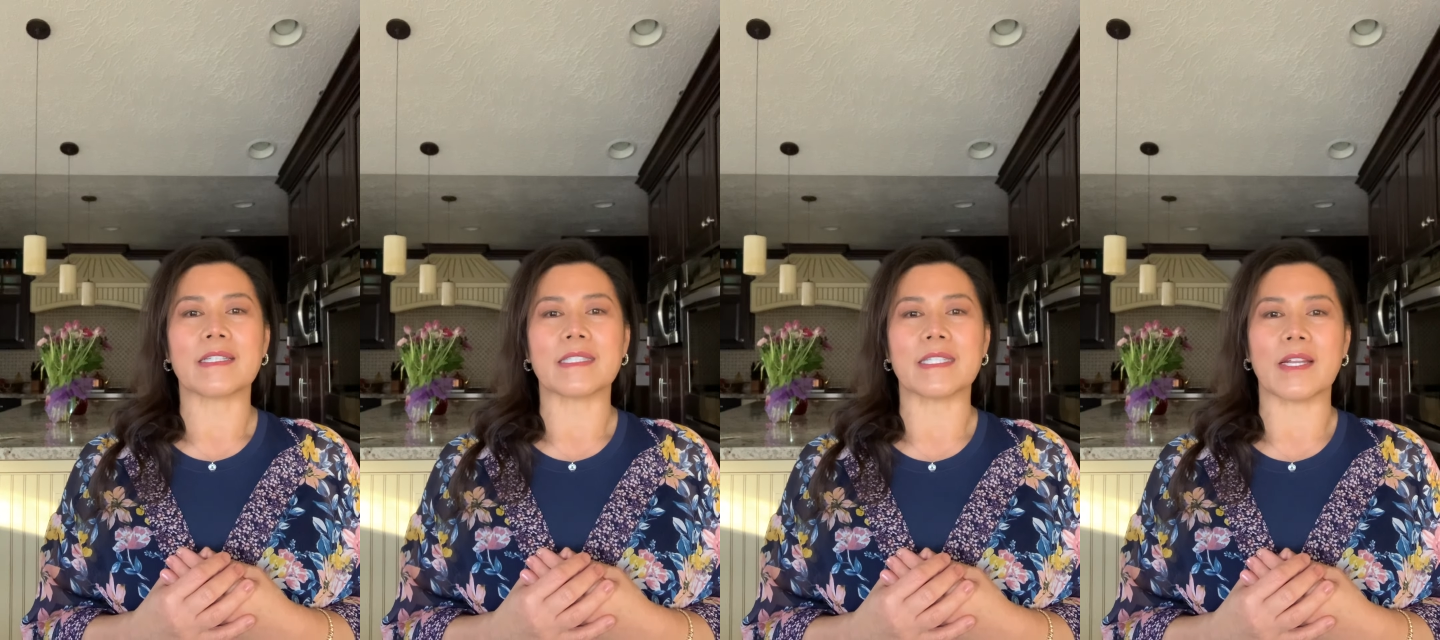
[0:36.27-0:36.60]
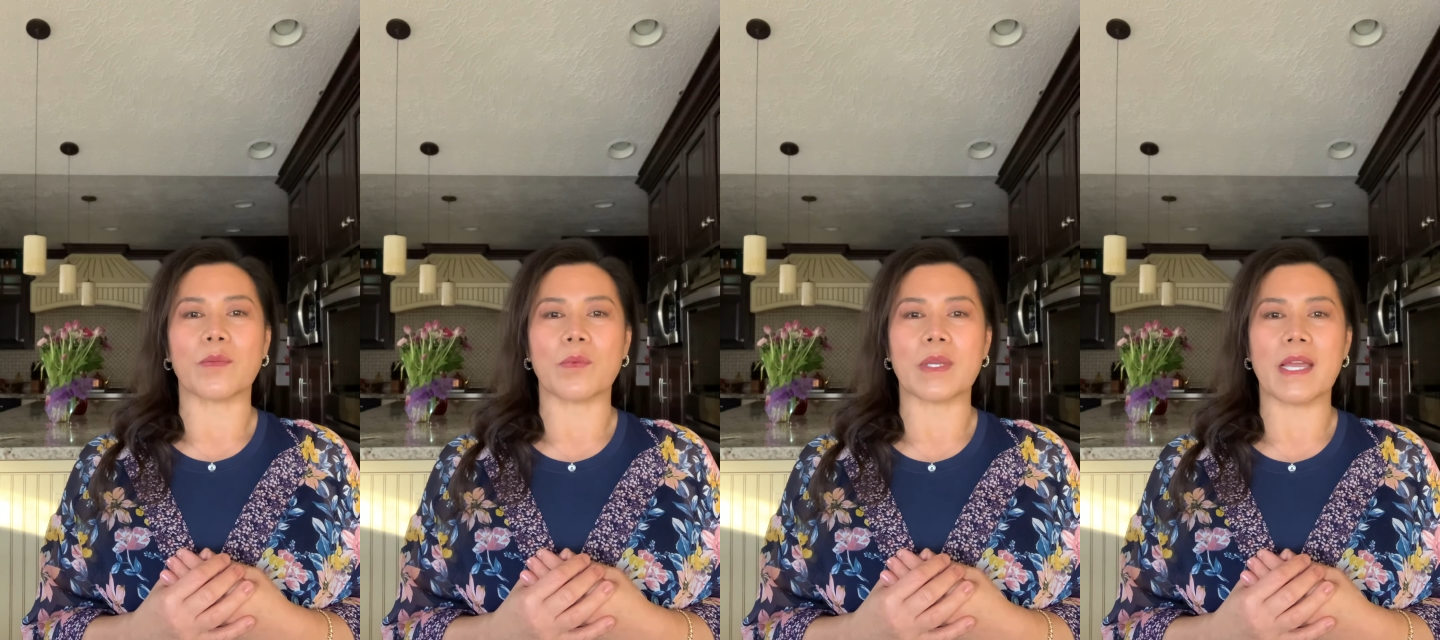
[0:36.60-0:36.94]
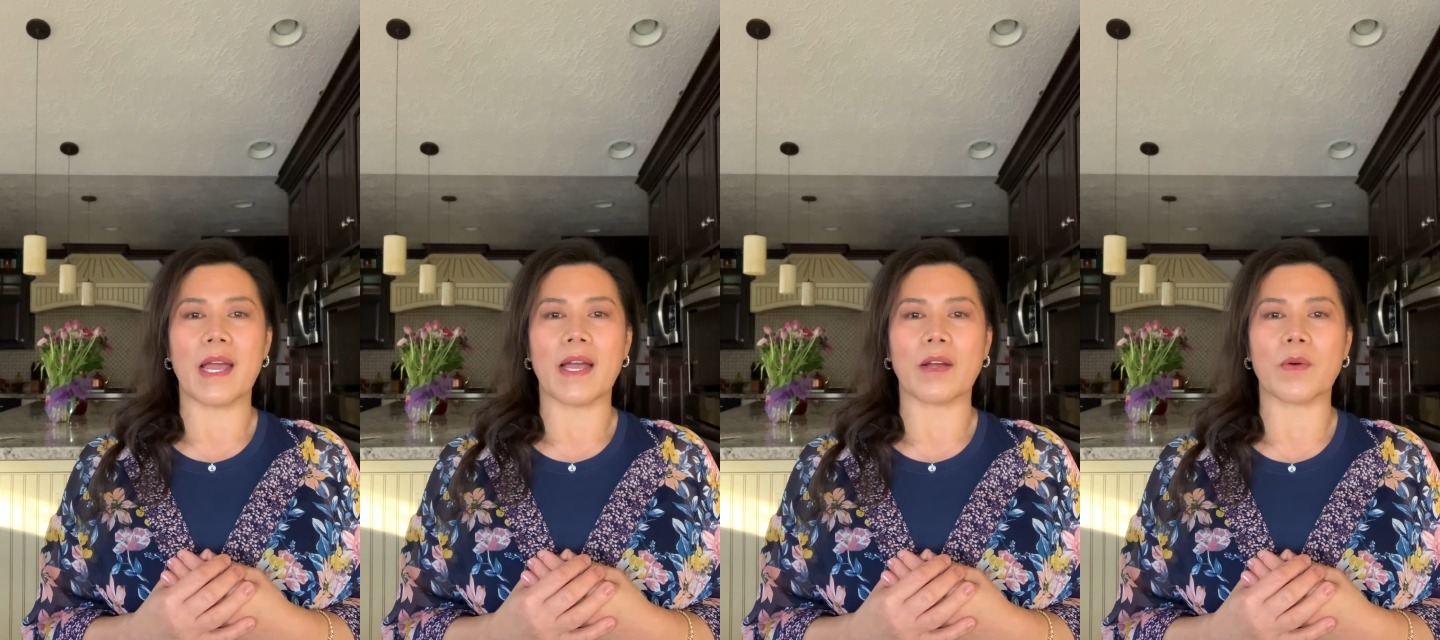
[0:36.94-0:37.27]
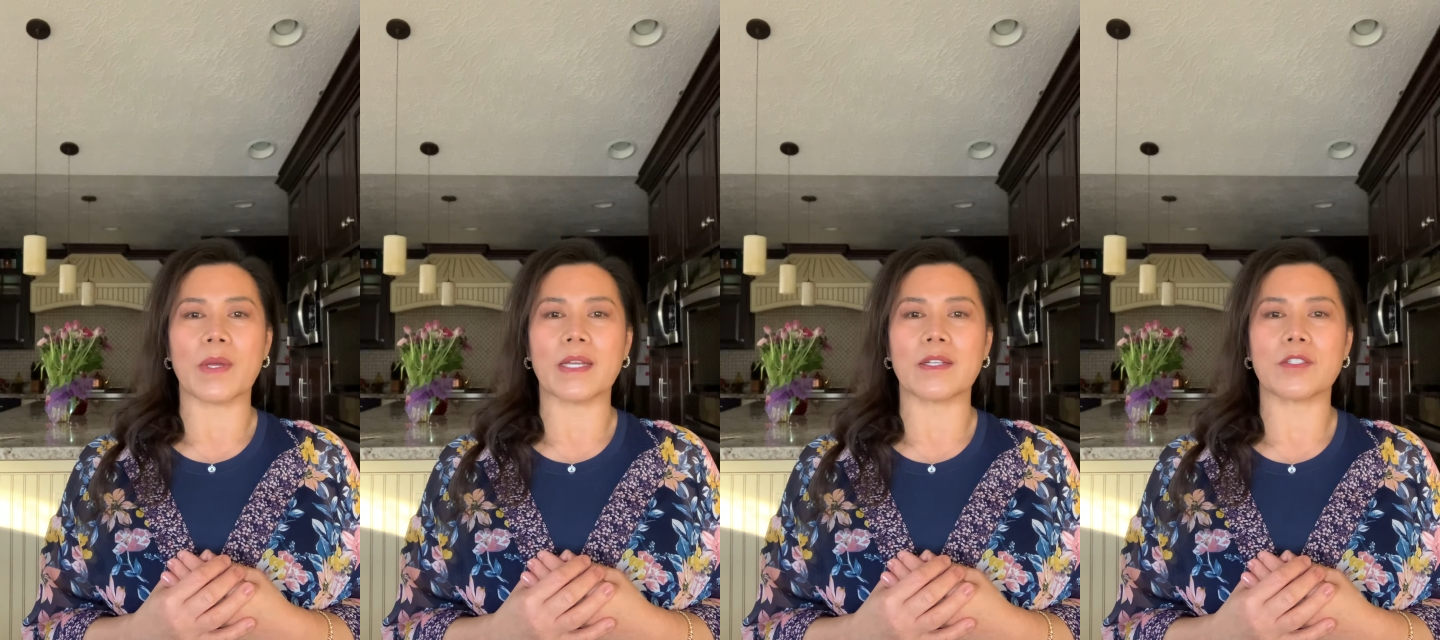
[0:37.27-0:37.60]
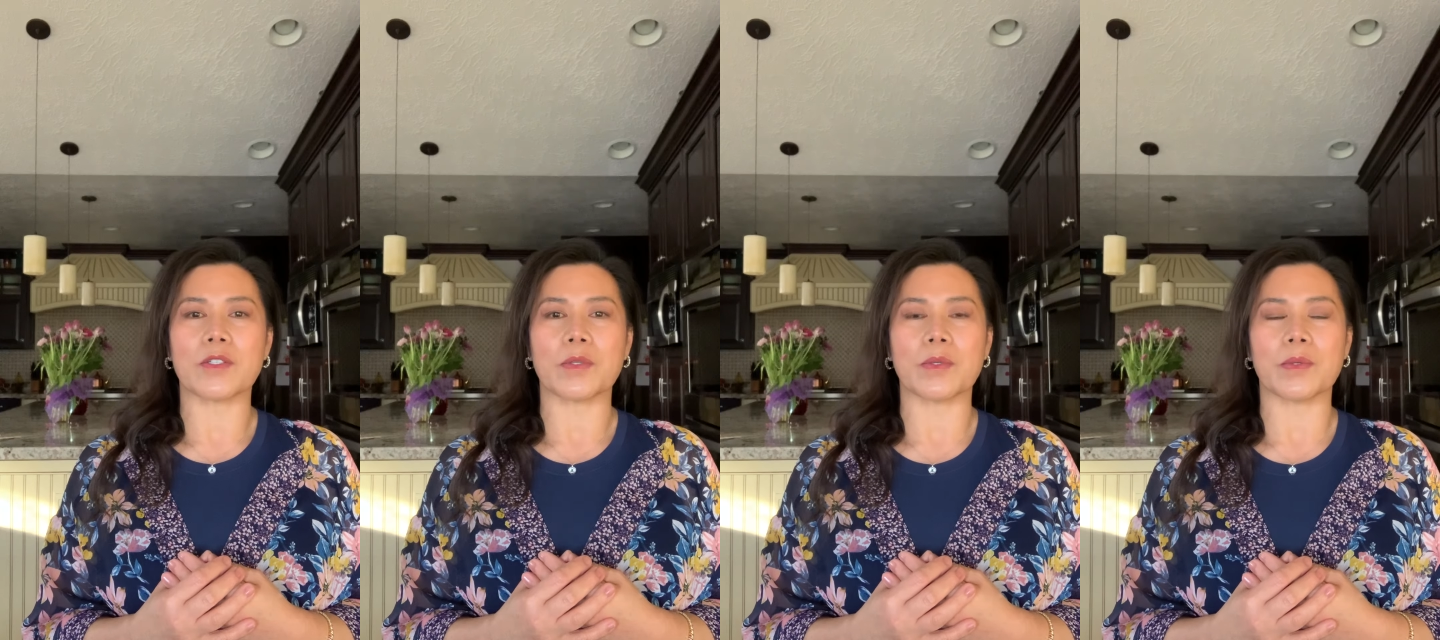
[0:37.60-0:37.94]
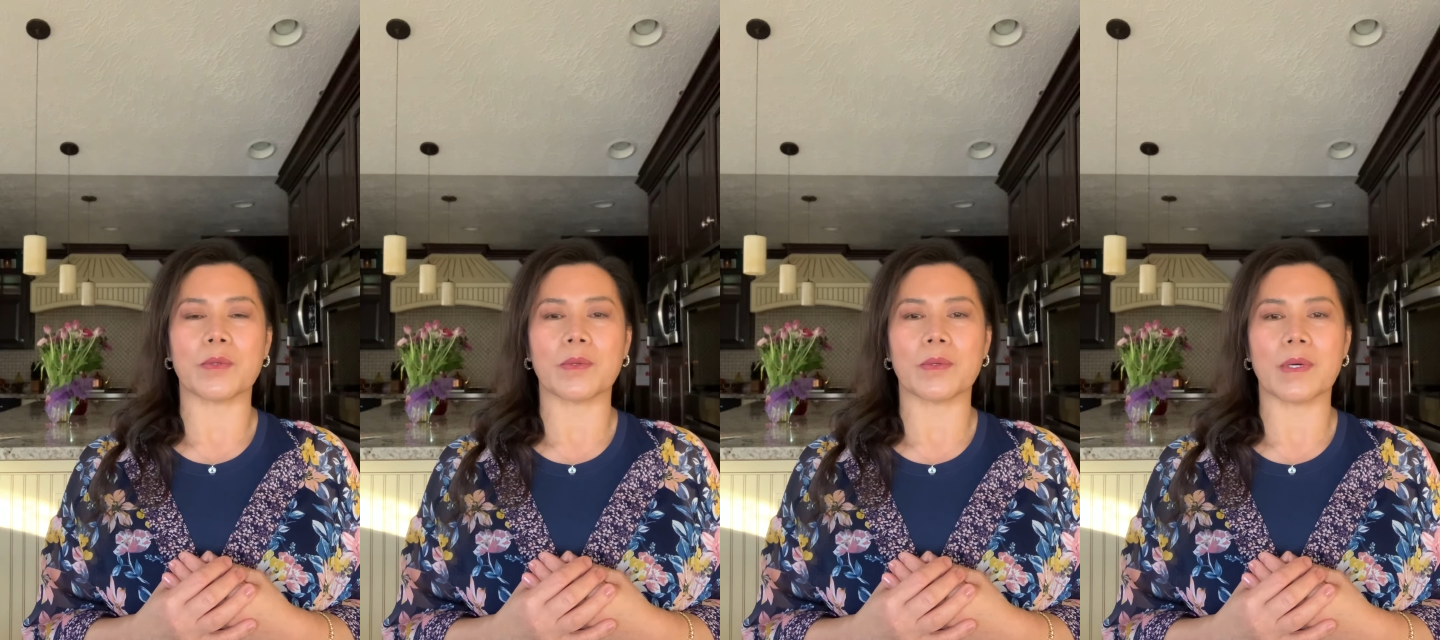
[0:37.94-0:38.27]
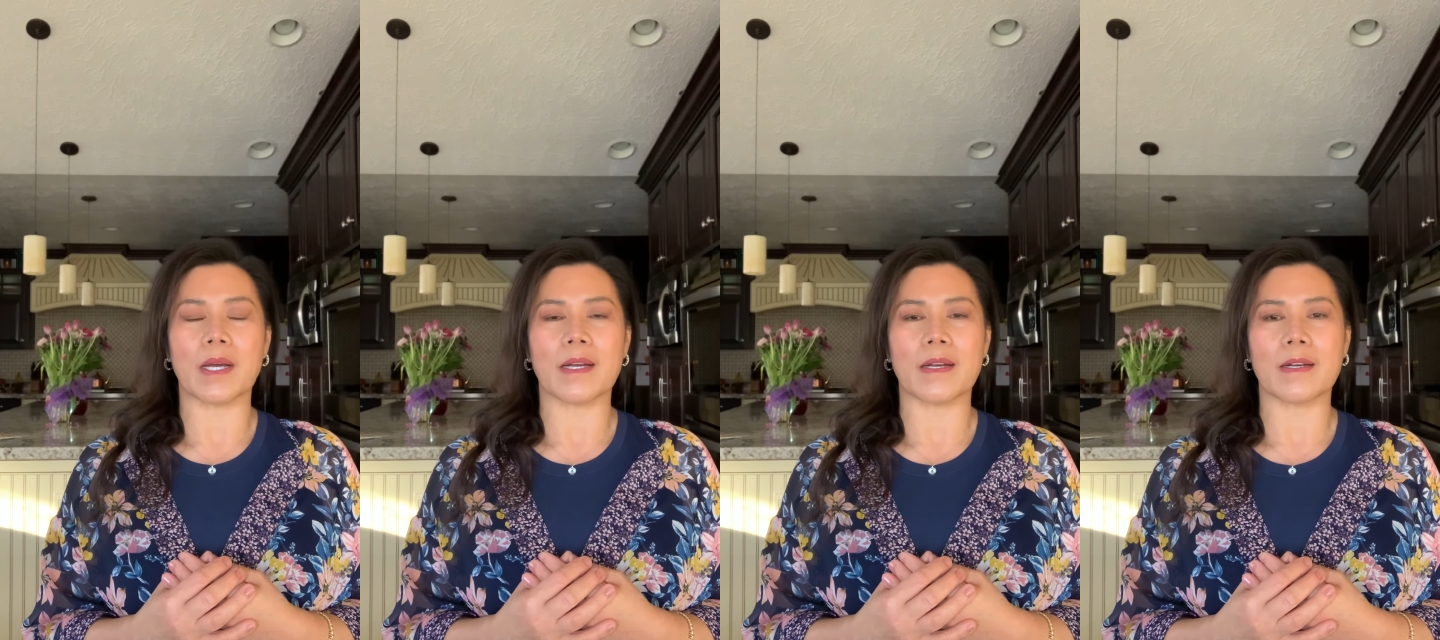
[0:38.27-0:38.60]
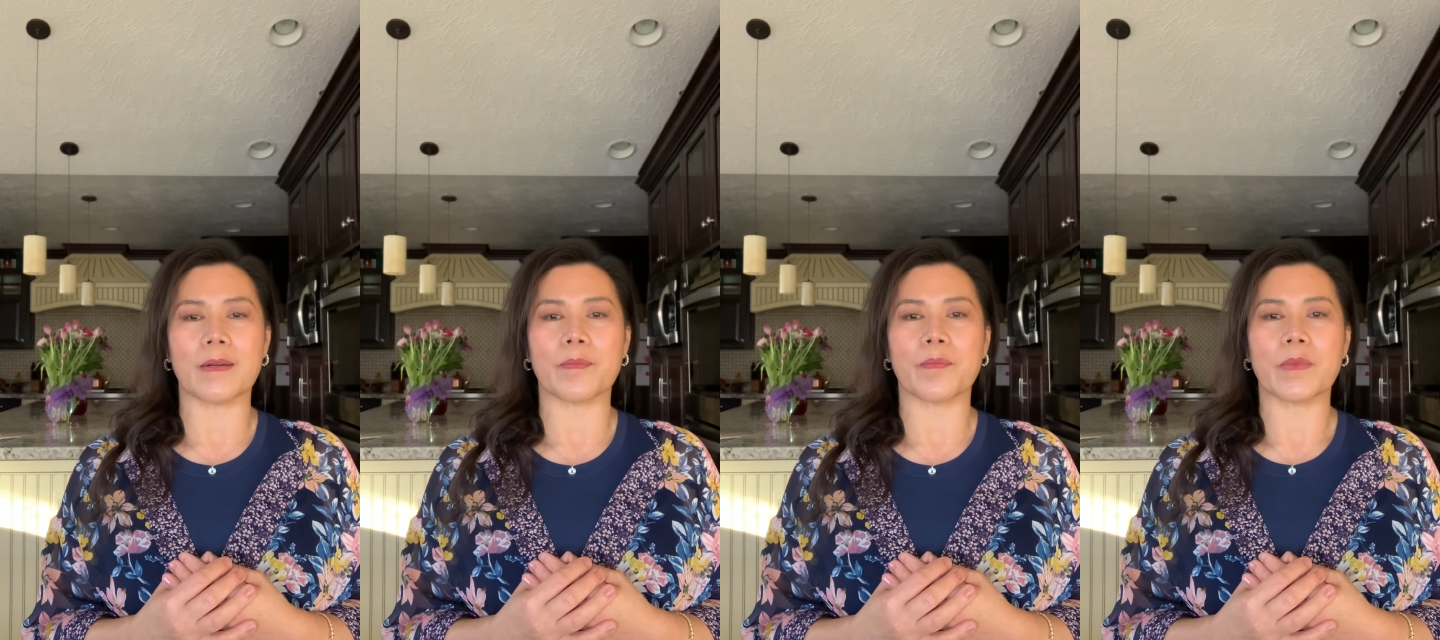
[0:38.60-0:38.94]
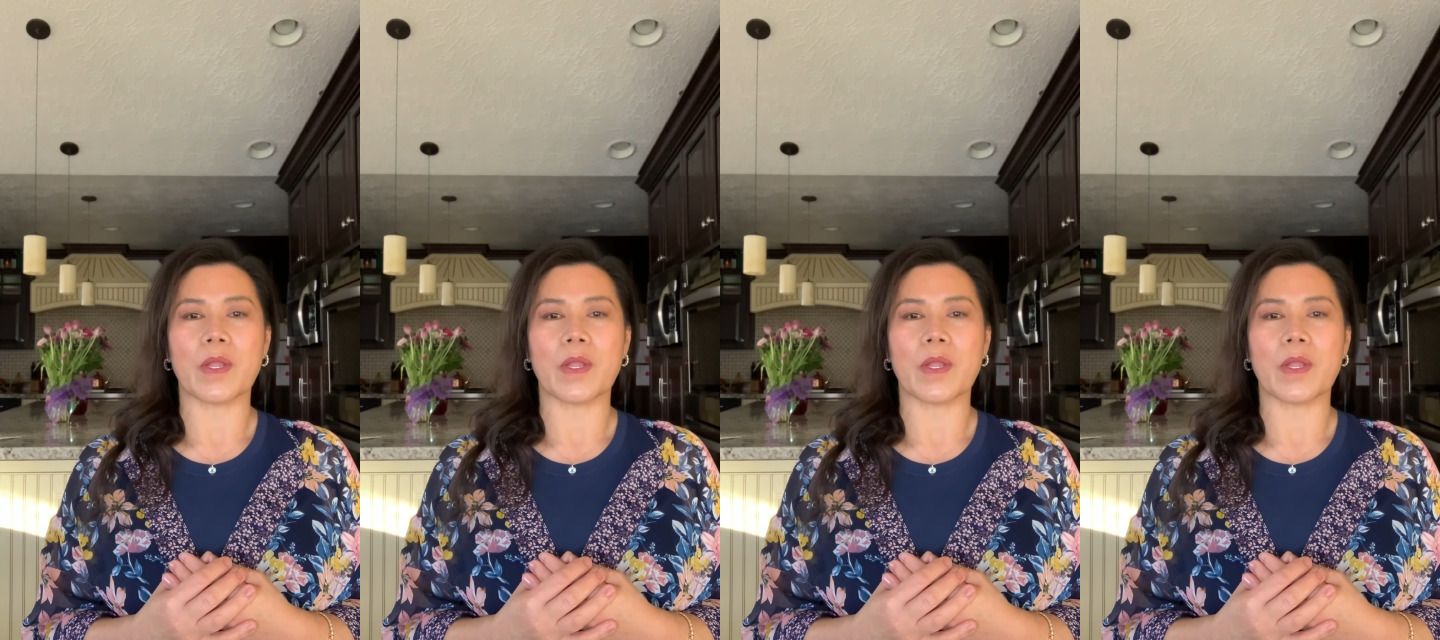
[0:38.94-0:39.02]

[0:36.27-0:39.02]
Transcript: that we are going to uh,